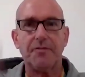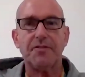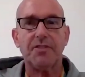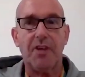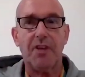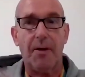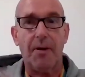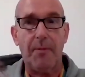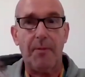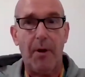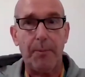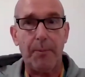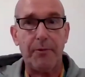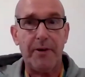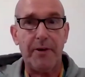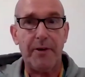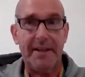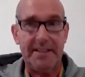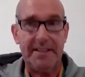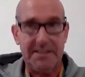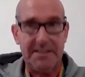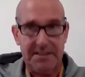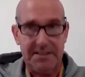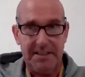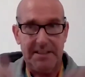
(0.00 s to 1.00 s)
stop
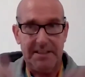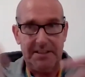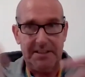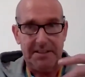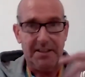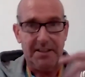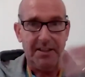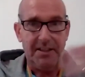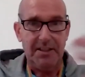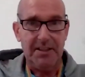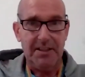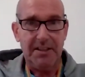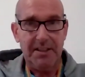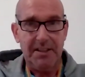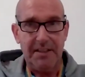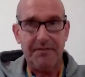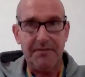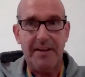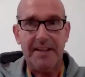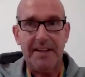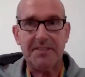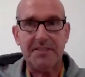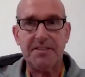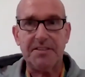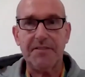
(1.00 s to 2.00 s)
operating
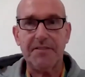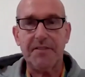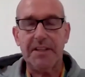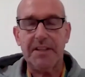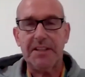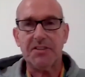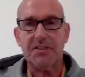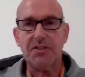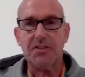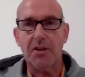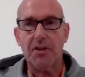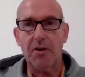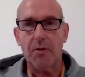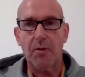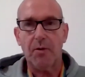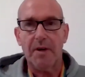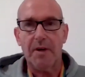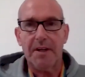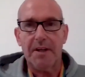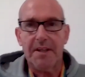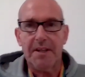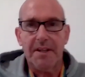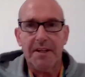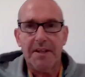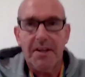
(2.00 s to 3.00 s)
effectively. So
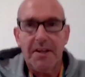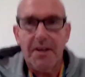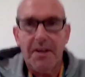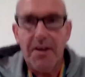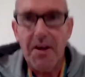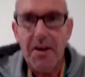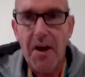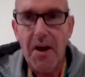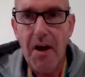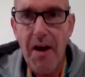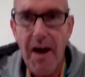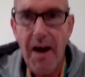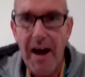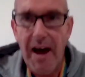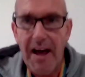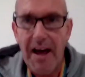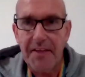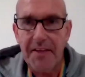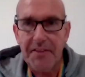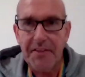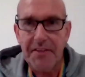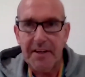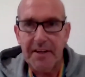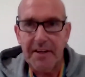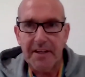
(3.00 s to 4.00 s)
I
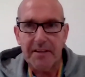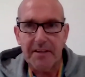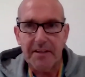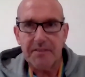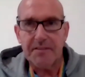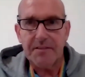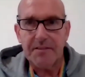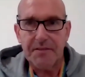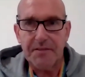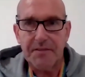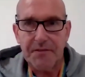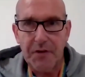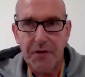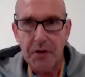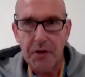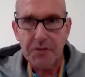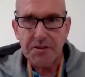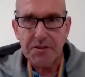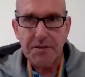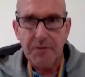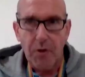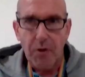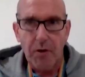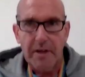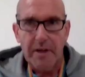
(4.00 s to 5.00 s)
think first
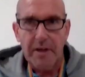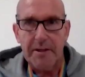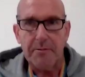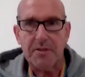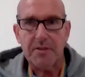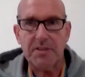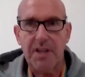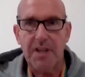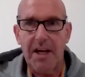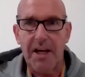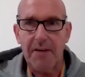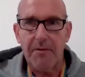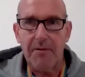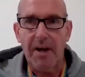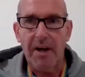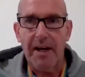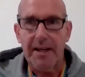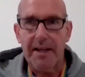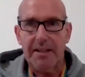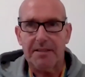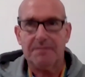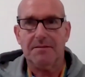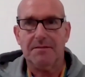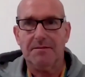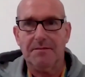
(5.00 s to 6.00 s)
of all it was like right,
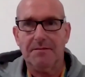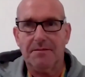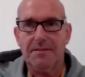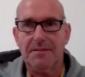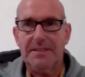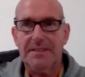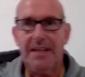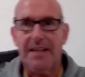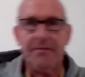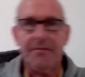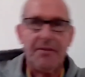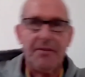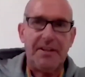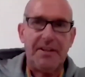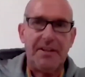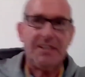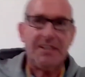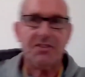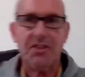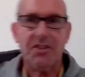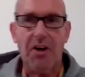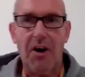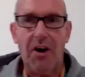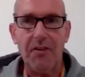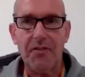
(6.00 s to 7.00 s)
everything's
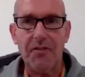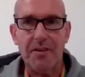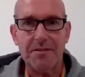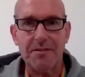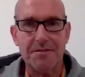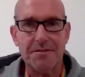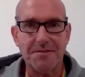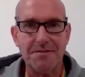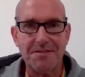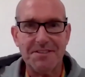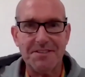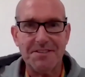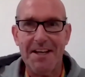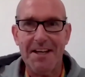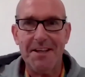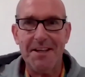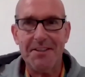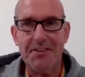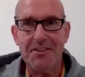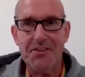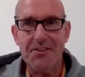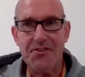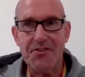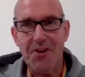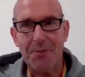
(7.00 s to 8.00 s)
gone. Yeah,
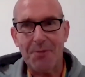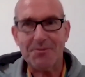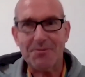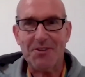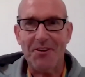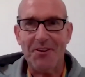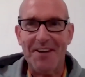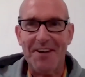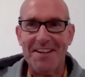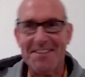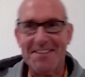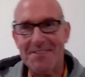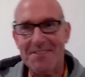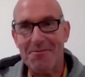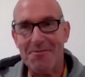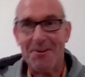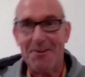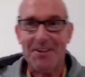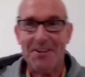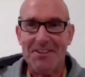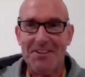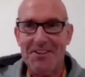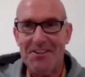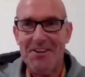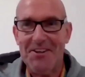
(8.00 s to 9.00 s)
your job's gone, Andy. What
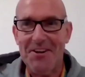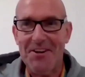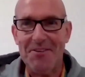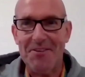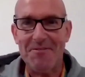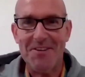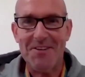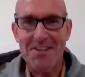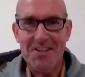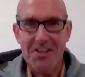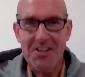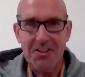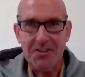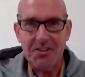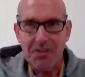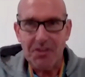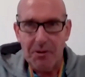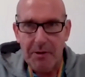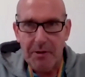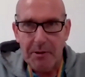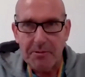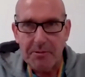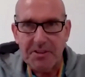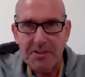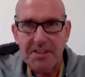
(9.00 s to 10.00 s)
can you do? So
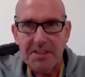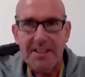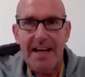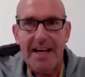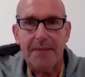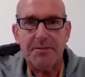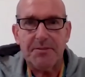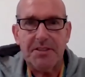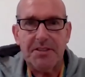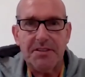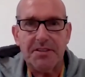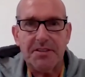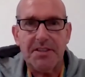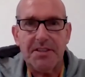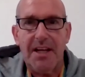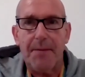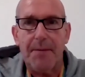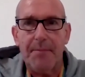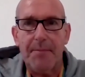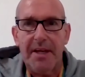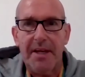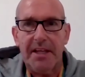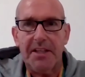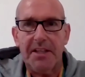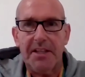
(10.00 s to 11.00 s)
it was adapting to that,
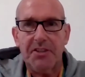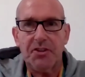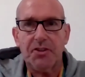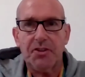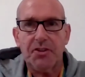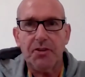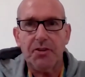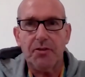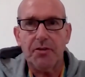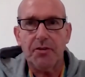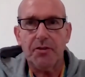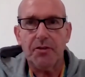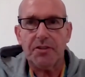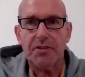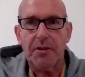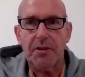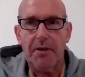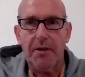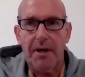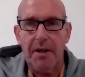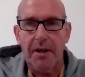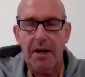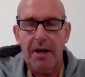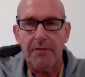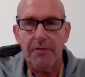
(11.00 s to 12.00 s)
making sure. So
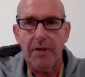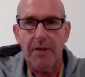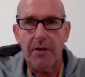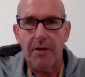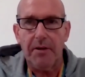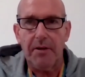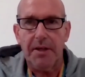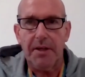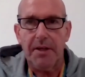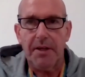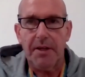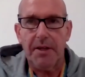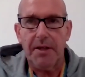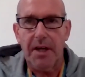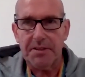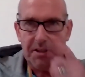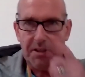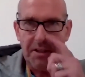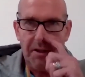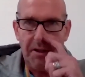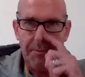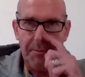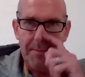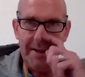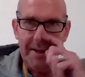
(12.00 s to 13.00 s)
I, I wrote an
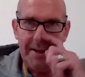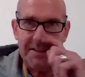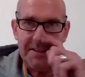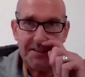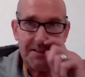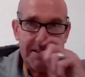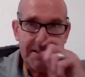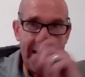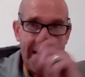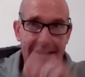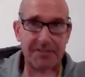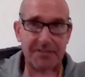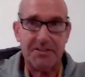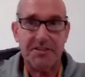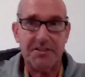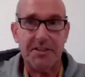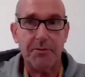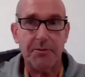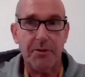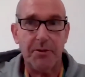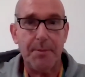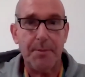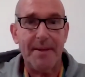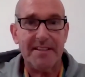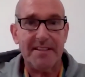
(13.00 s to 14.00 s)
article on mental, to
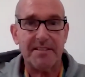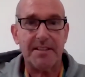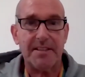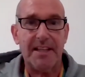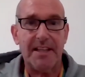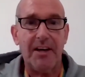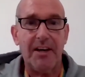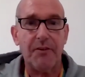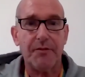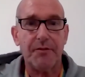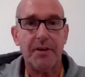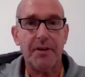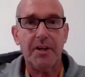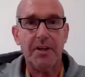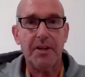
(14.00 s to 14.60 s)
with mental health